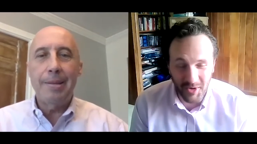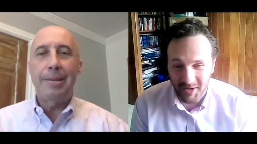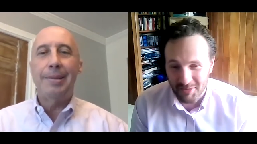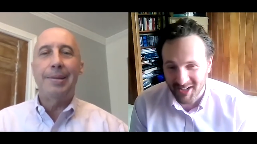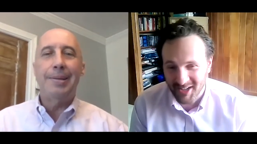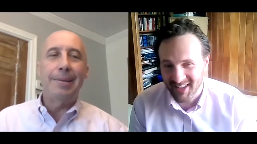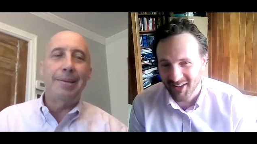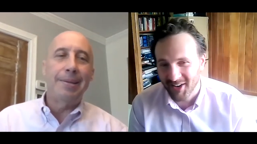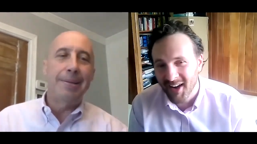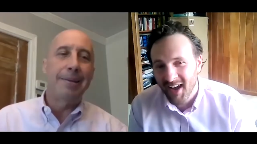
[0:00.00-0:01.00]
Speaker 1: one in
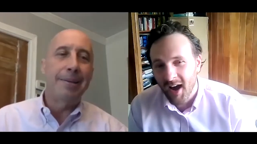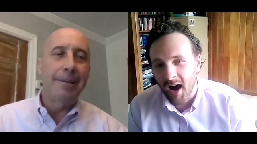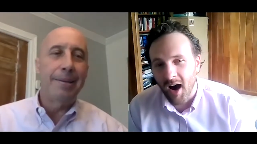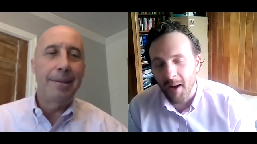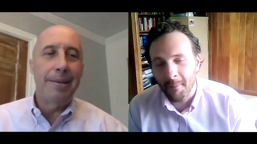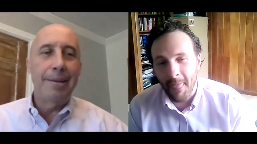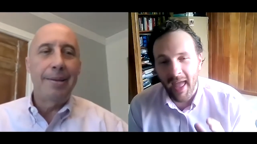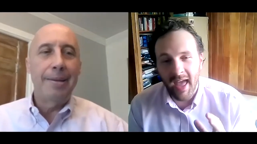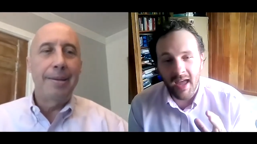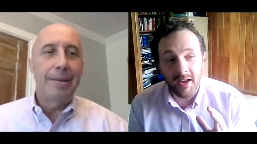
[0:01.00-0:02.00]
particular.
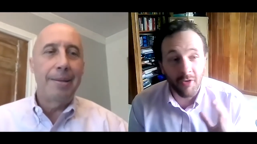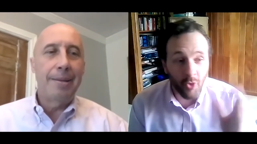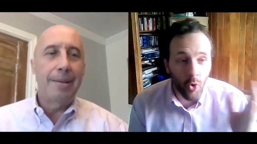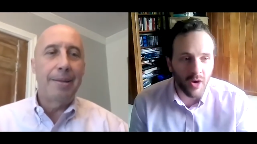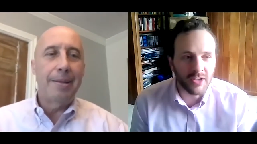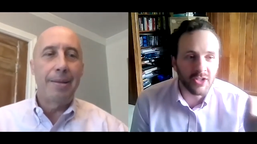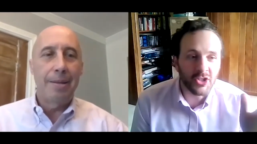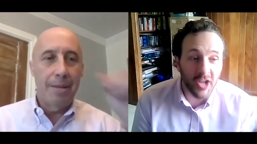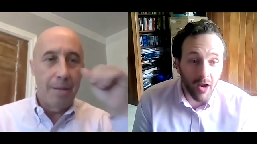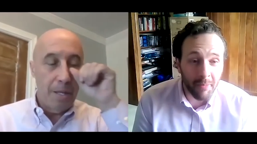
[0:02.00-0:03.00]
And of
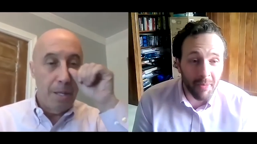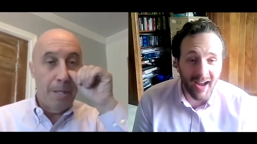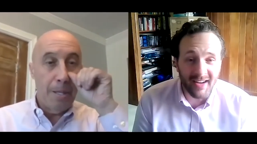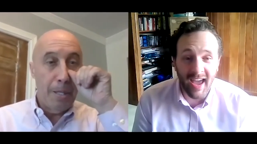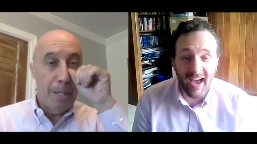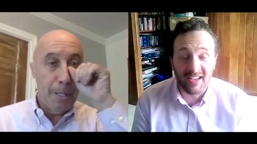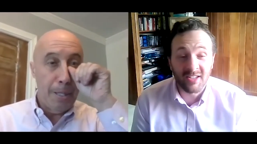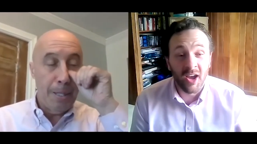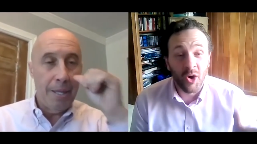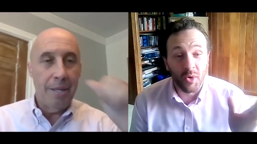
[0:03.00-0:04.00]
course, share the
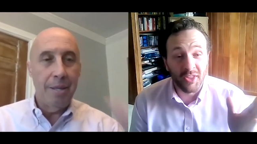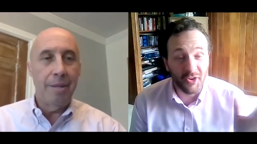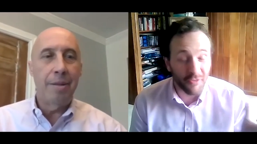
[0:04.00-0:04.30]
podcast with